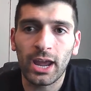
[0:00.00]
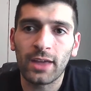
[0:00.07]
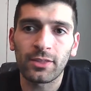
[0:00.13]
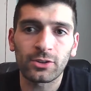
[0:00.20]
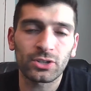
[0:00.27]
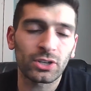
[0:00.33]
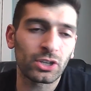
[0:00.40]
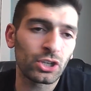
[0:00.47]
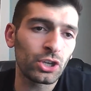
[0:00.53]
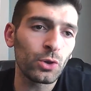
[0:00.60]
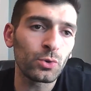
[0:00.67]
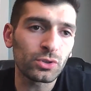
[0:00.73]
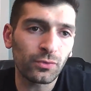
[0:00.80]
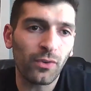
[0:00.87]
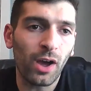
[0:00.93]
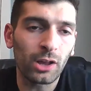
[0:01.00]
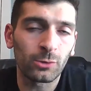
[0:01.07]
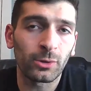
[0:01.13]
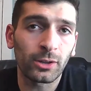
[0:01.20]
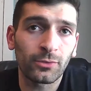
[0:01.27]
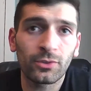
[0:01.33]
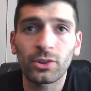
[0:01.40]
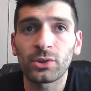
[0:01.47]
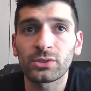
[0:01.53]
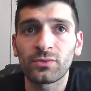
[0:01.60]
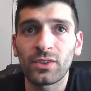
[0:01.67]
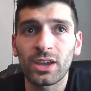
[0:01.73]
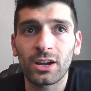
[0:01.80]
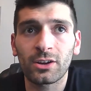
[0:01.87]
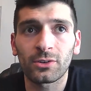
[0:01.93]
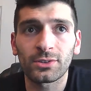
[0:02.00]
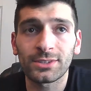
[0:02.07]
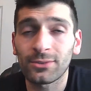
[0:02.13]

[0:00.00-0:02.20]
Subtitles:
and there's a huge following for those vehicles.